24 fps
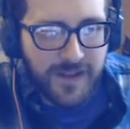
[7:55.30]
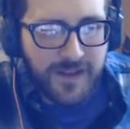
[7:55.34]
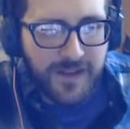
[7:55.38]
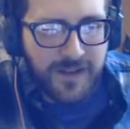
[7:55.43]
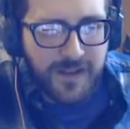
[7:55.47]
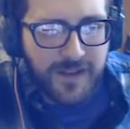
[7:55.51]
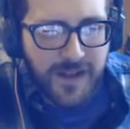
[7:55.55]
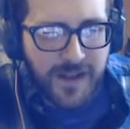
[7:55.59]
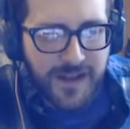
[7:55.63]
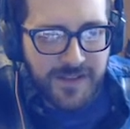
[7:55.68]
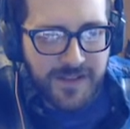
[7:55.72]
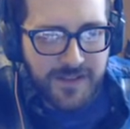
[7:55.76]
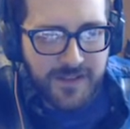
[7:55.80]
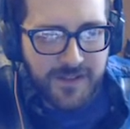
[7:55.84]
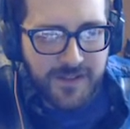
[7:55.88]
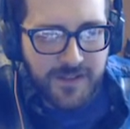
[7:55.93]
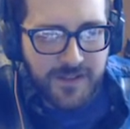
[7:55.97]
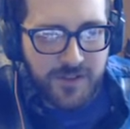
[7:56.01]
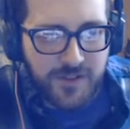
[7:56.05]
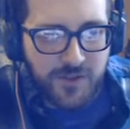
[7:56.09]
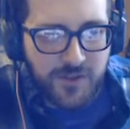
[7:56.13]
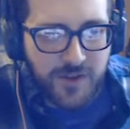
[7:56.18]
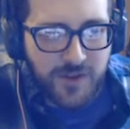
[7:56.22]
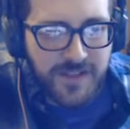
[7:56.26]
Yes, there's
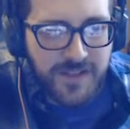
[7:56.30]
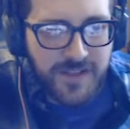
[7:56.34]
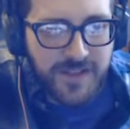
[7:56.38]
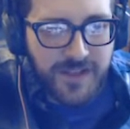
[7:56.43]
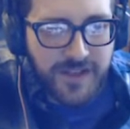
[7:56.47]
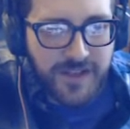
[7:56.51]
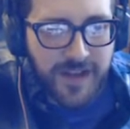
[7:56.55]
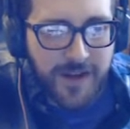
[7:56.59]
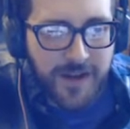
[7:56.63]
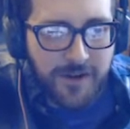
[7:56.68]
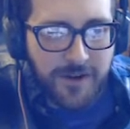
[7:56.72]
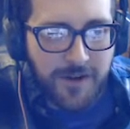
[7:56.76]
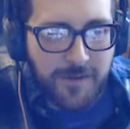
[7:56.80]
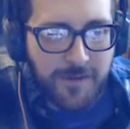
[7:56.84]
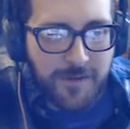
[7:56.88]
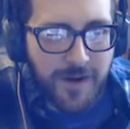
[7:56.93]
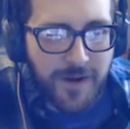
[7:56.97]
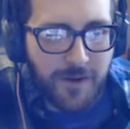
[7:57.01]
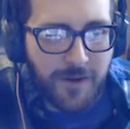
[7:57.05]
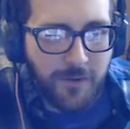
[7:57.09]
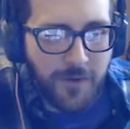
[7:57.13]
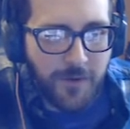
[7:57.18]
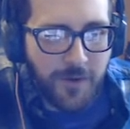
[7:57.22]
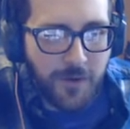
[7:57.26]
a dressing gown in
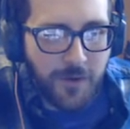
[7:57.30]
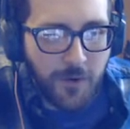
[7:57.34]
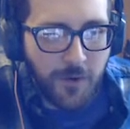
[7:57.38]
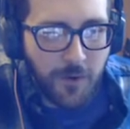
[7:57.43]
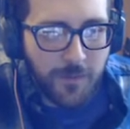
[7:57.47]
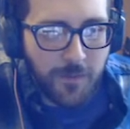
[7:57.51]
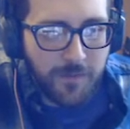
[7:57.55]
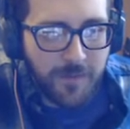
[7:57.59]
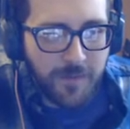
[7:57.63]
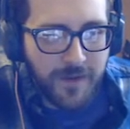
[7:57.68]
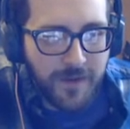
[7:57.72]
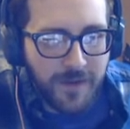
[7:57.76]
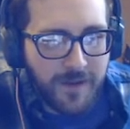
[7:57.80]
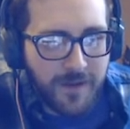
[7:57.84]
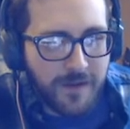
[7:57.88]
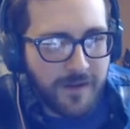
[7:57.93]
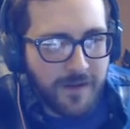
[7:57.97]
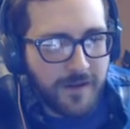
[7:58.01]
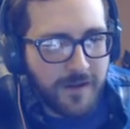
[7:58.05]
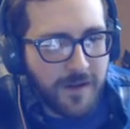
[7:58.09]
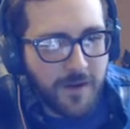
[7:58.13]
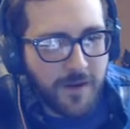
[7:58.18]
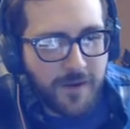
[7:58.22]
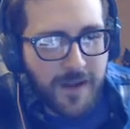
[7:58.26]
my room.
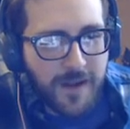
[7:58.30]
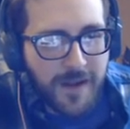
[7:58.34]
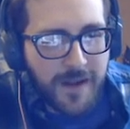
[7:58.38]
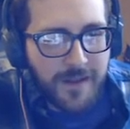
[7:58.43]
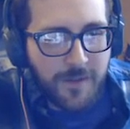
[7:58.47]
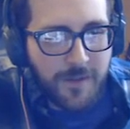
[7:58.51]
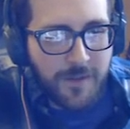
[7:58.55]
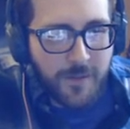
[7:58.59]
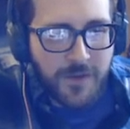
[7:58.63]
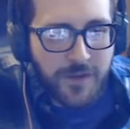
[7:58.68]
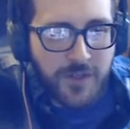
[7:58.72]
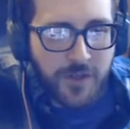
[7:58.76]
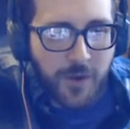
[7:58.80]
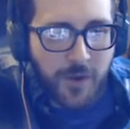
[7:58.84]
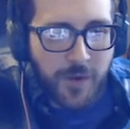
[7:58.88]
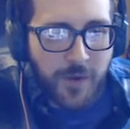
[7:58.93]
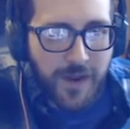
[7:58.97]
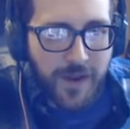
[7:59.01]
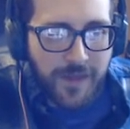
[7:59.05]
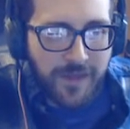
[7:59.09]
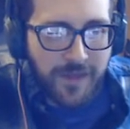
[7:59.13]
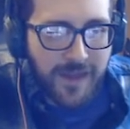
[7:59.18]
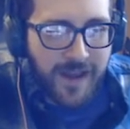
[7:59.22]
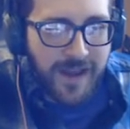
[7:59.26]
Okay, then we should go
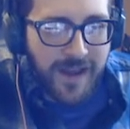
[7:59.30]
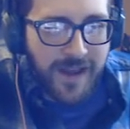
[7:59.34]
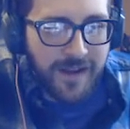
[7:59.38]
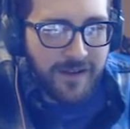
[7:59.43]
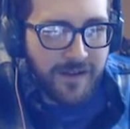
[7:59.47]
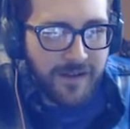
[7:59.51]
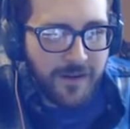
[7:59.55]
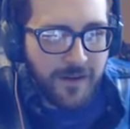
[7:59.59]
get that.